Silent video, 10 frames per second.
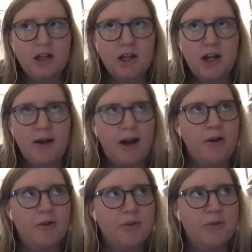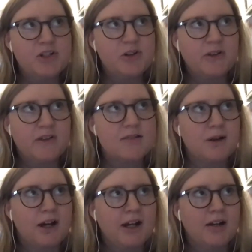I don't want to put you on the
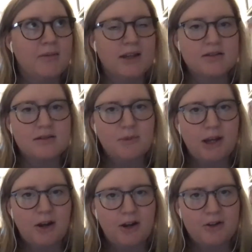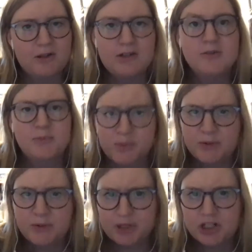spot here because you may not,
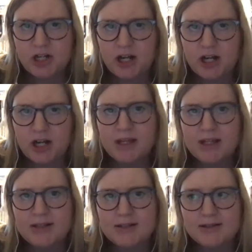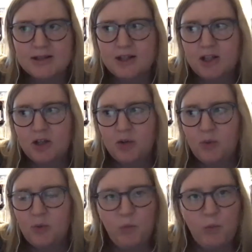but bookshop is,
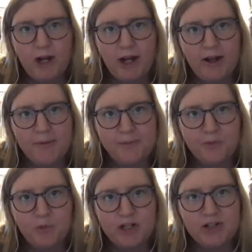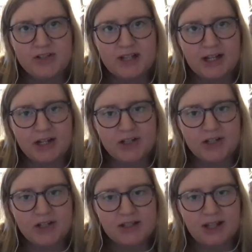readers can actually
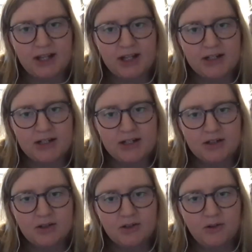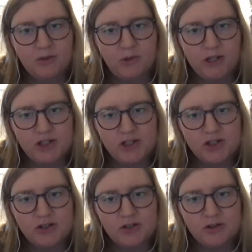select
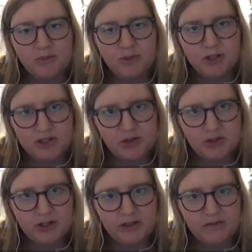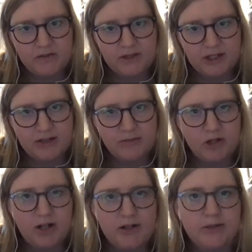which bookstore the
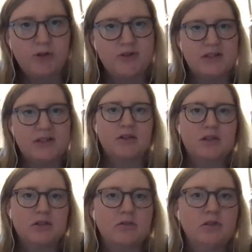proceeds go to?